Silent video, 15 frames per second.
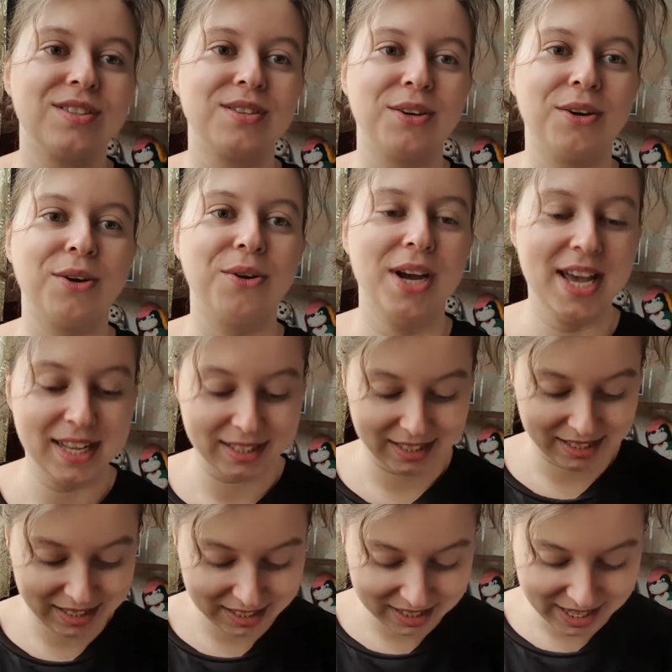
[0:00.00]
So
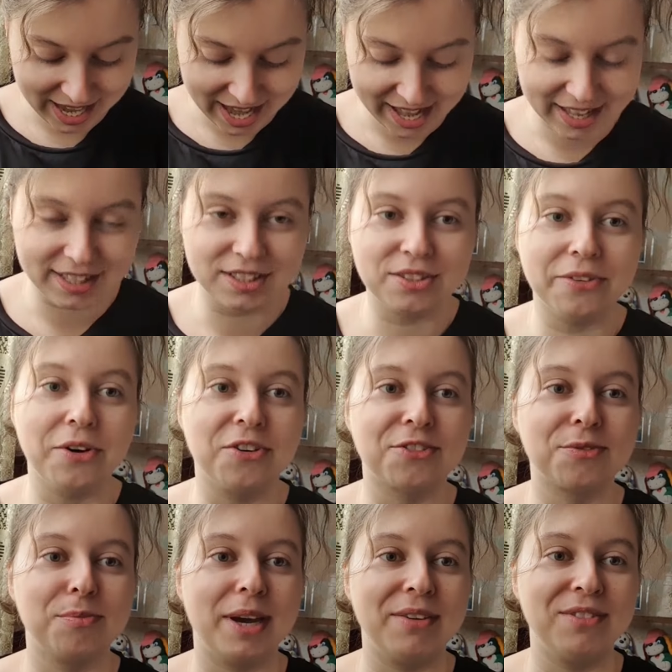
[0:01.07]
this is the end
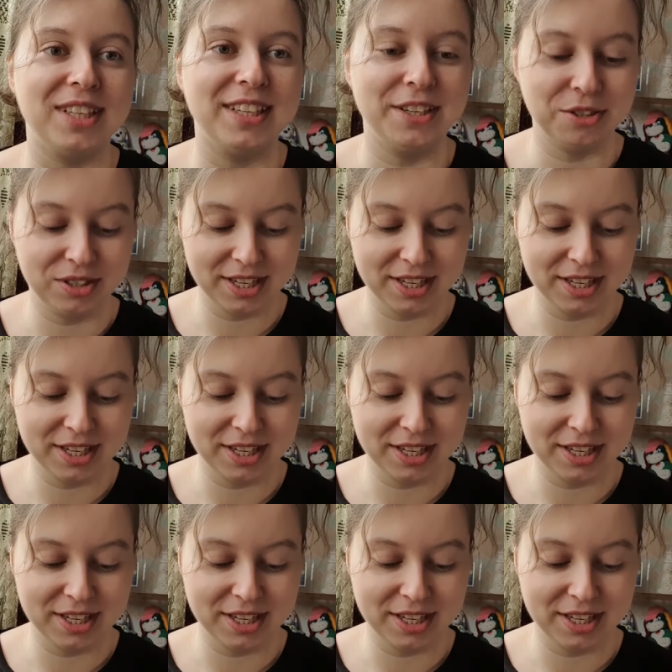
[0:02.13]
of my video.